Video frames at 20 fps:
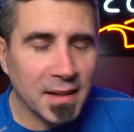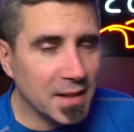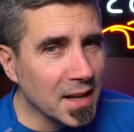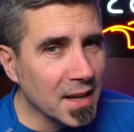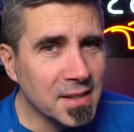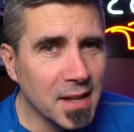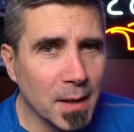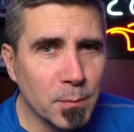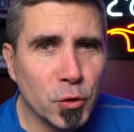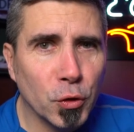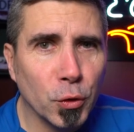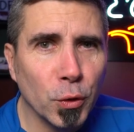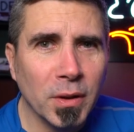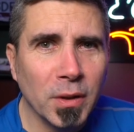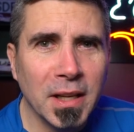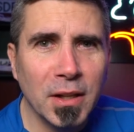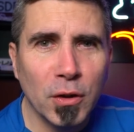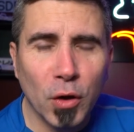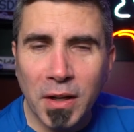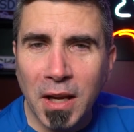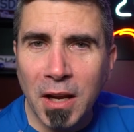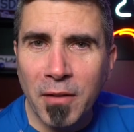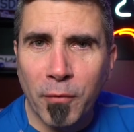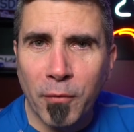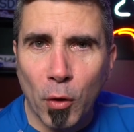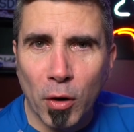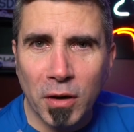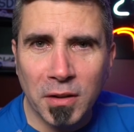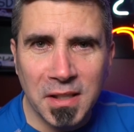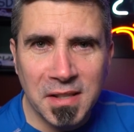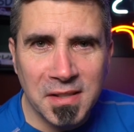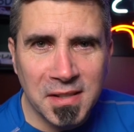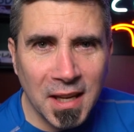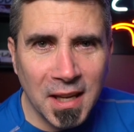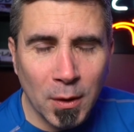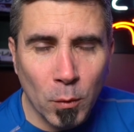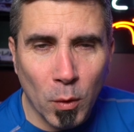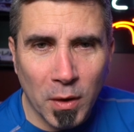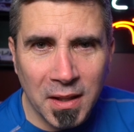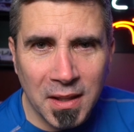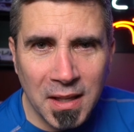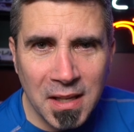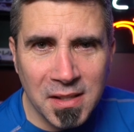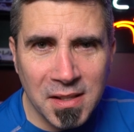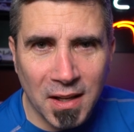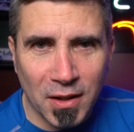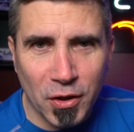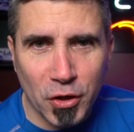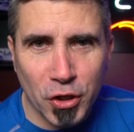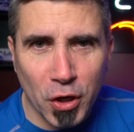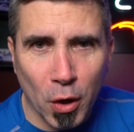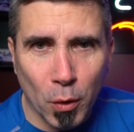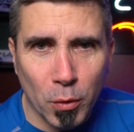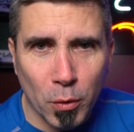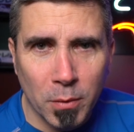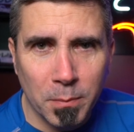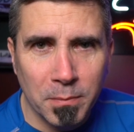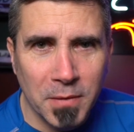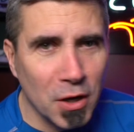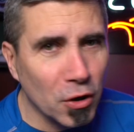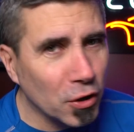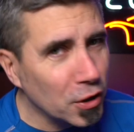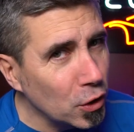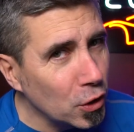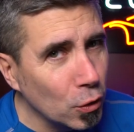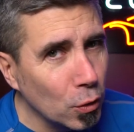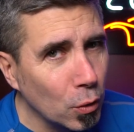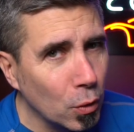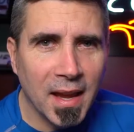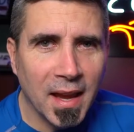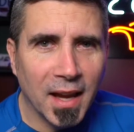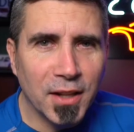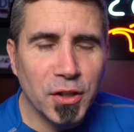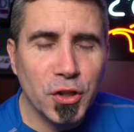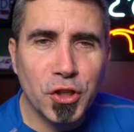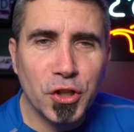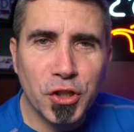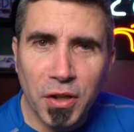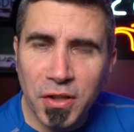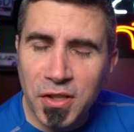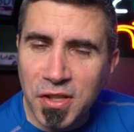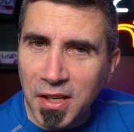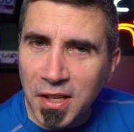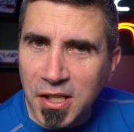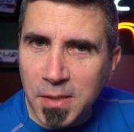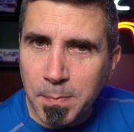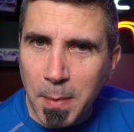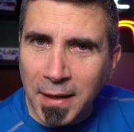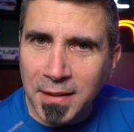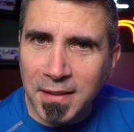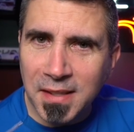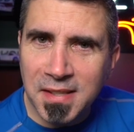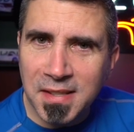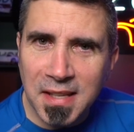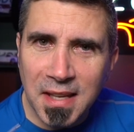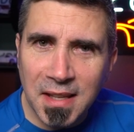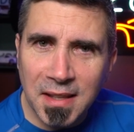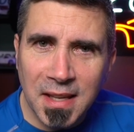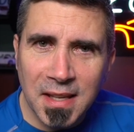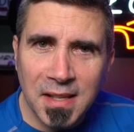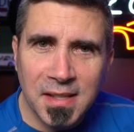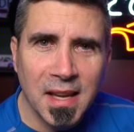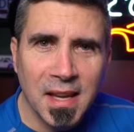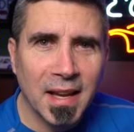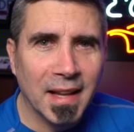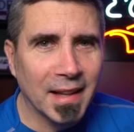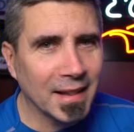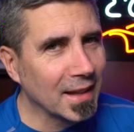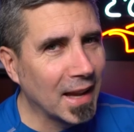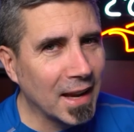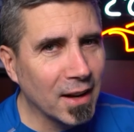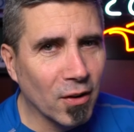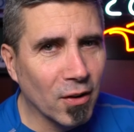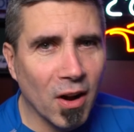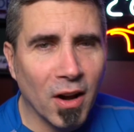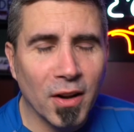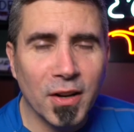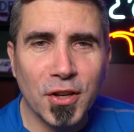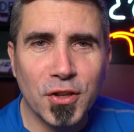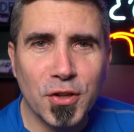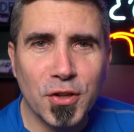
Yes, I'm truly looking forward to seeing one of these in a showroom near you, and you should expect to see these later on in